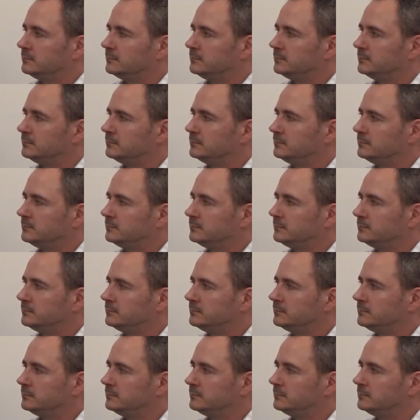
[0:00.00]

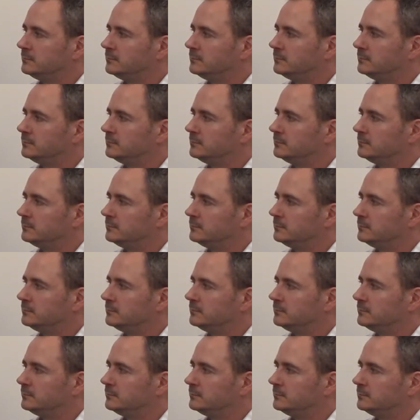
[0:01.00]

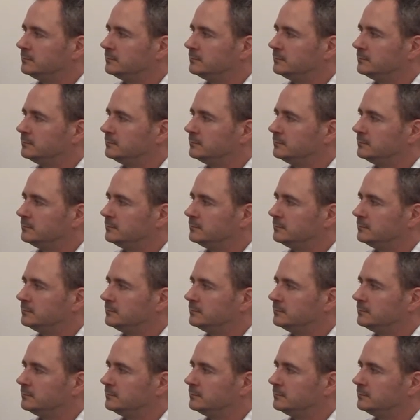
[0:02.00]
(silent)